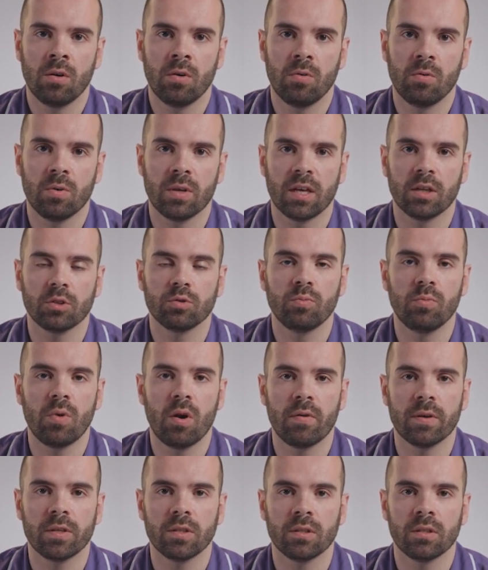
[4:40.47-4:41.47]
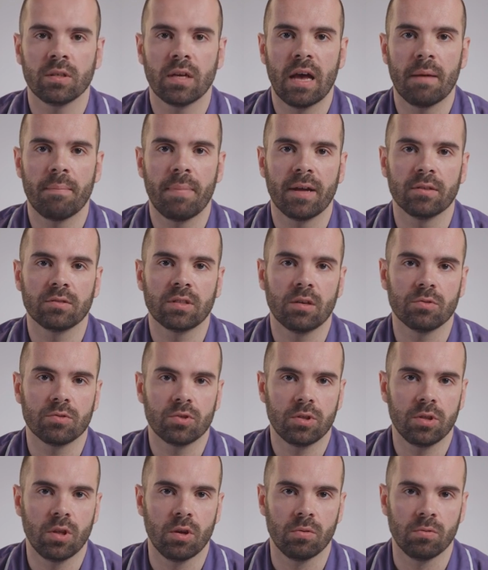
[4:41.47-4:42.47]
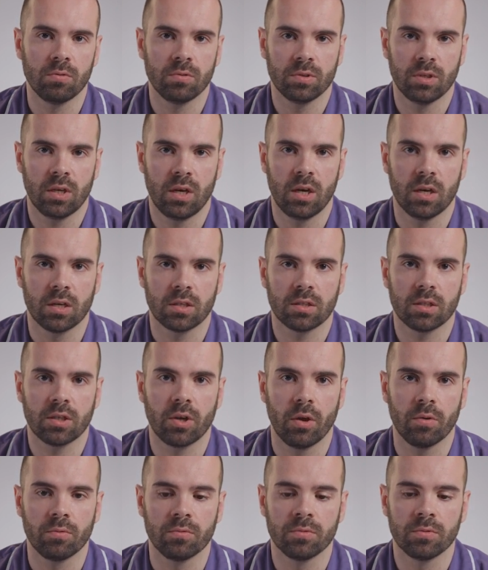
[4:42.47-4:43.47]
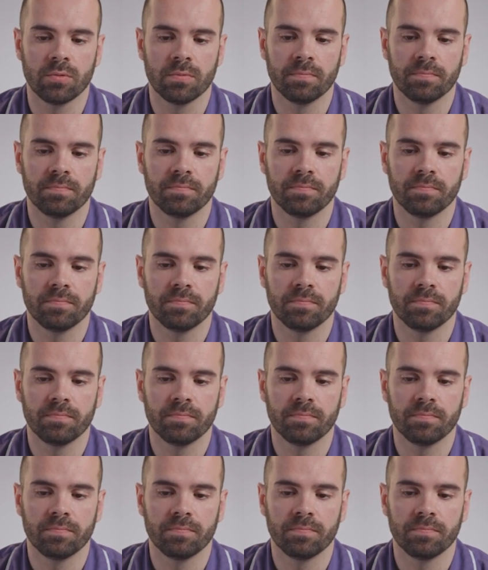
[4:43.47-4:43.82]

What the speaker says: without worrying about how slow the heart goes.